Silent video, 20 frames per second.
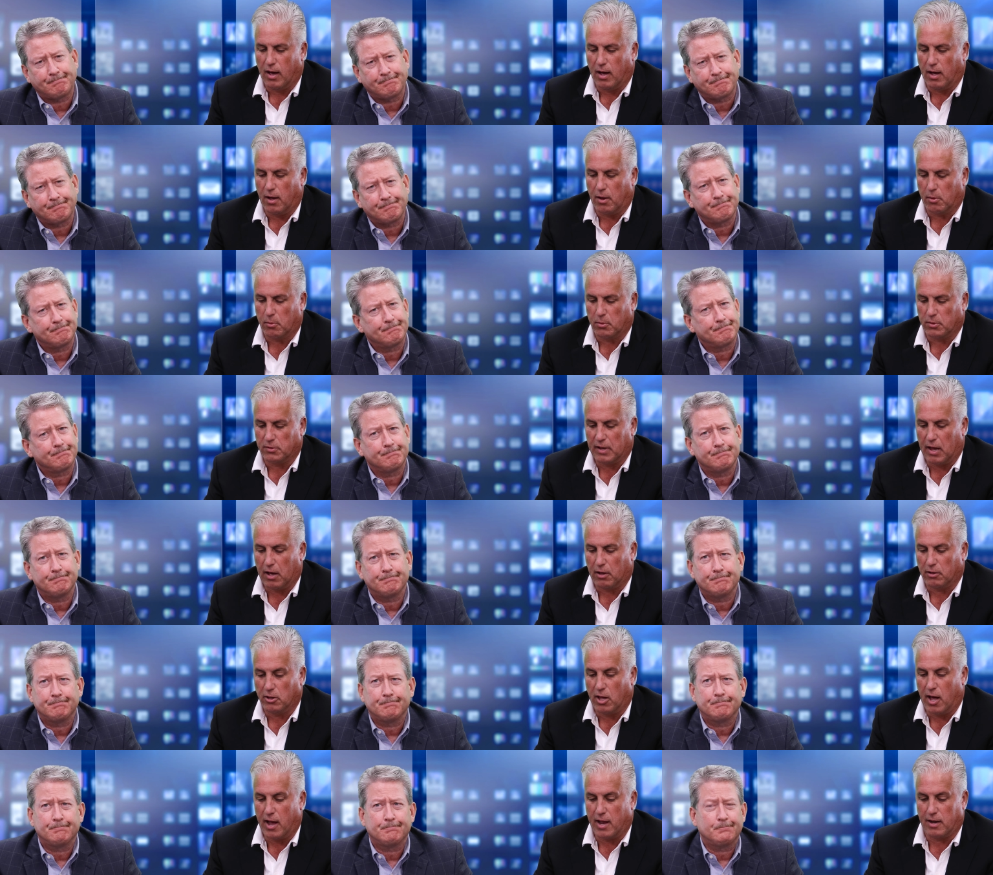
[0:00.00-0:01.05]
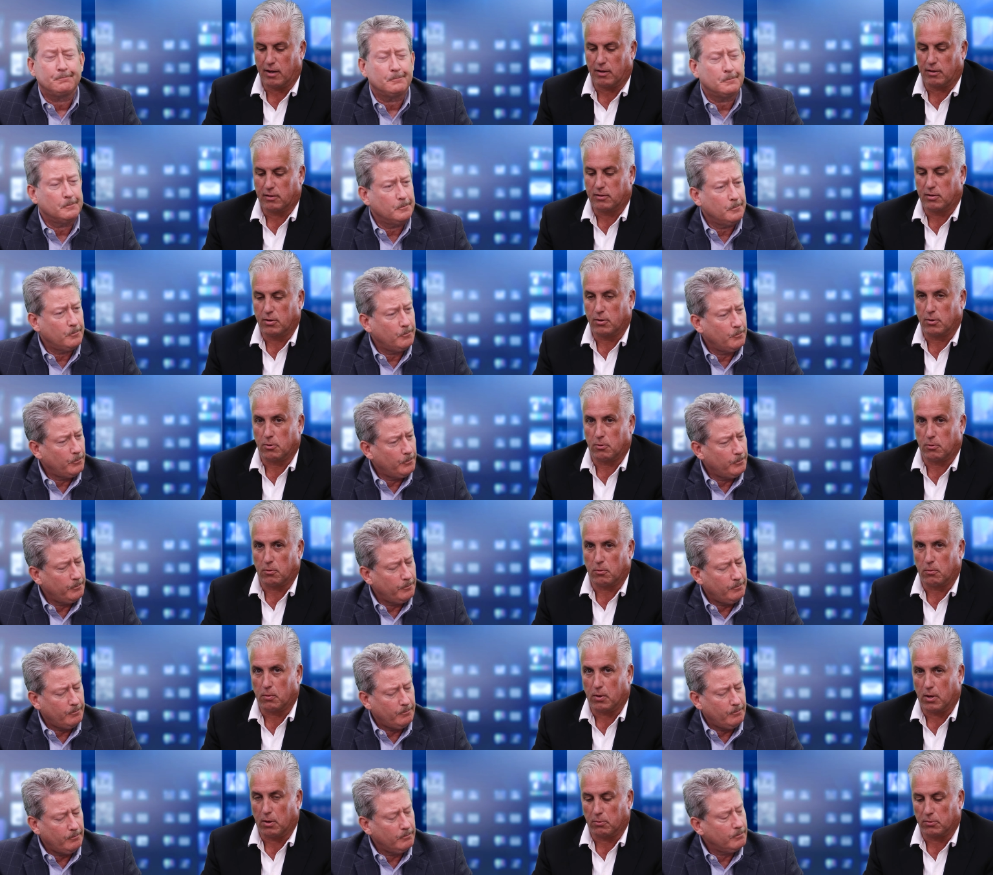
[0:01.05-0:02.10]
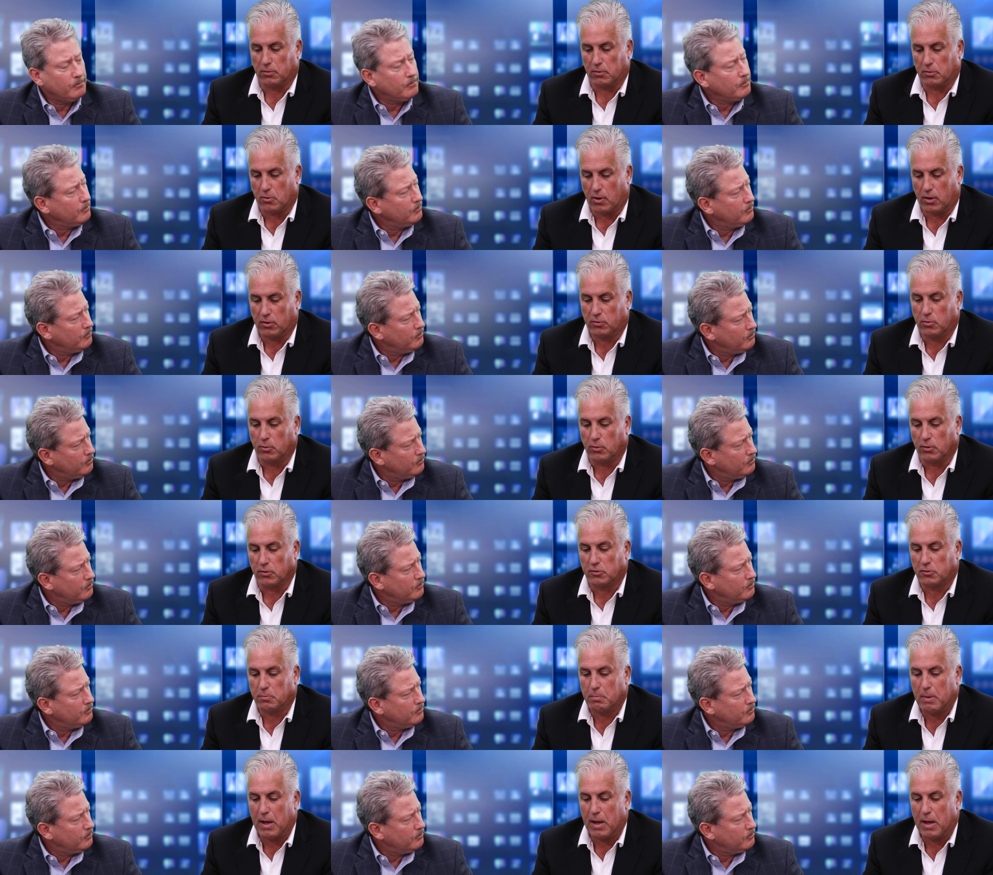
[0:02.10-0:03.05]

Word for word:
Speaker 1: uh, it was outlining to, it was addressed to his